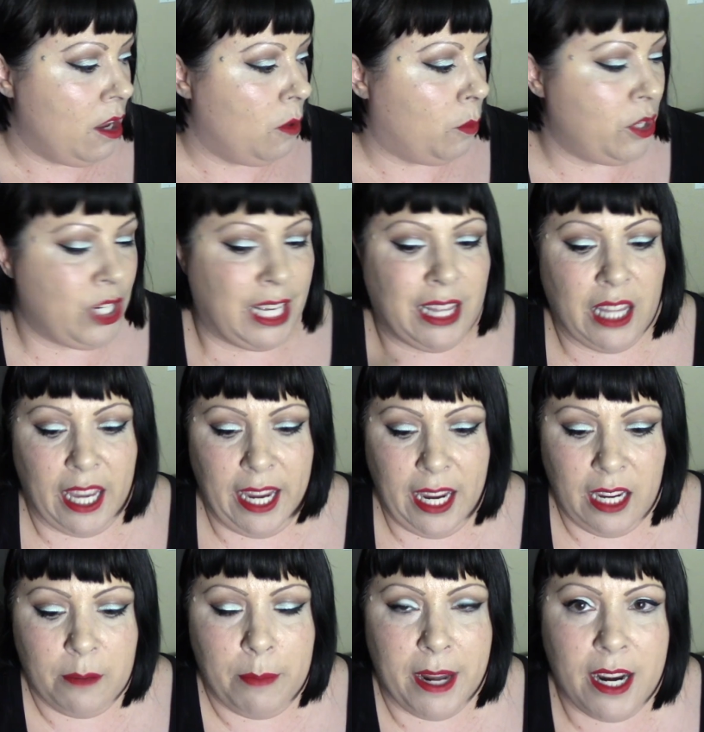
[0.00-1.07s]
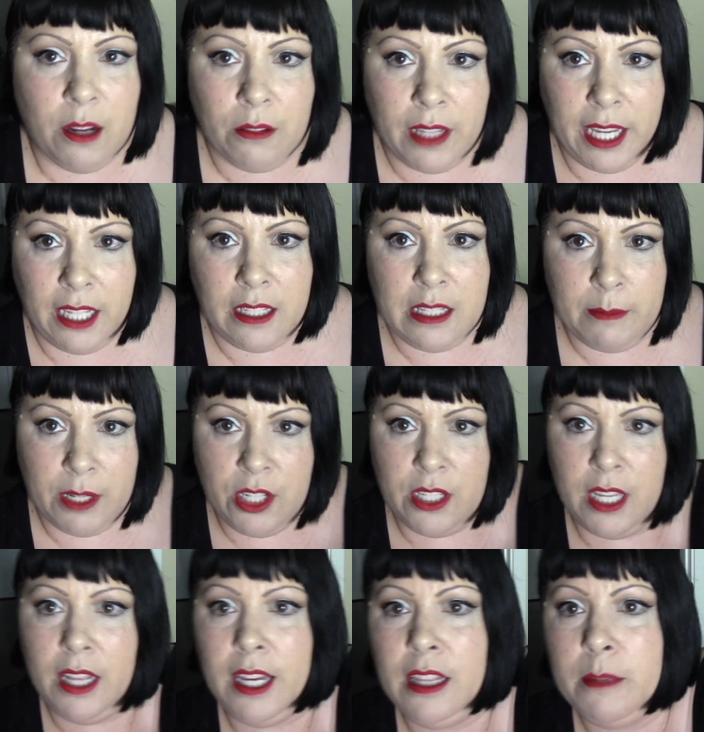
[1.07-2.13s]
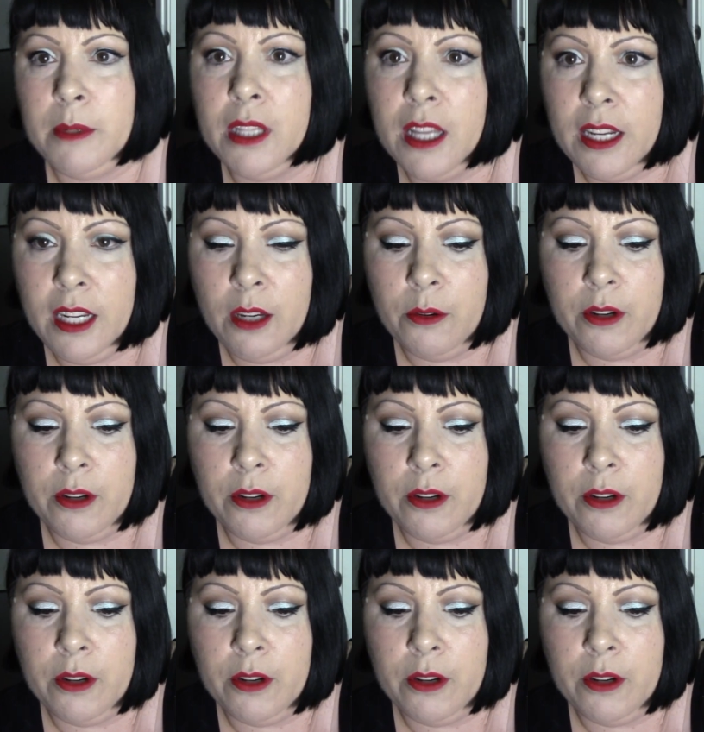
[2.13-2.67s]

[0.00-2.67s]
which I like, but I don't like it as much as I like the Milani